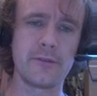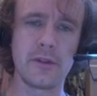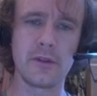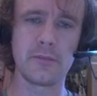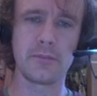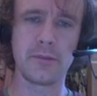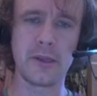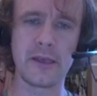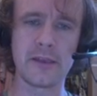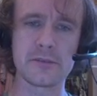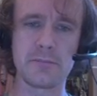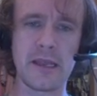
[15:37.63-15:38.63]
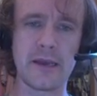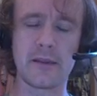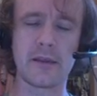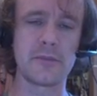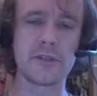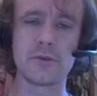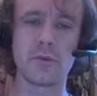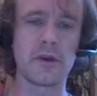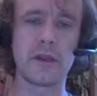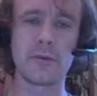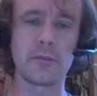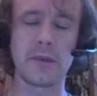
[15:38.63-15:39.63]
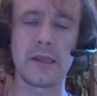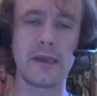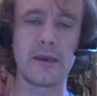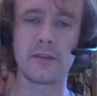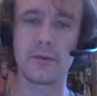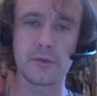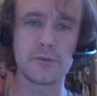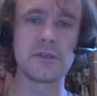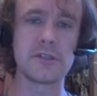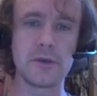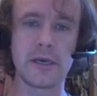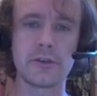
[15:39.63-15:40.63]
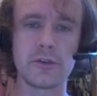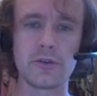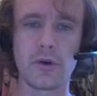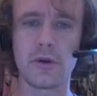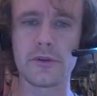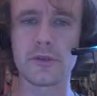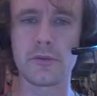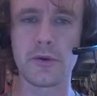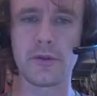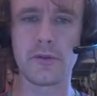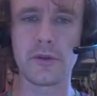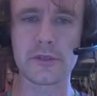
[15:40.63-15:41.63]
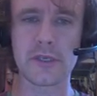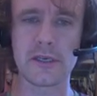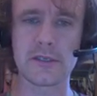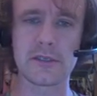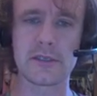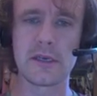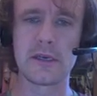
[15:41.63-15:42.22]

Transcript: the play is blank, that means you weren't able to play anything, which means you had to draw. So in both of those cases,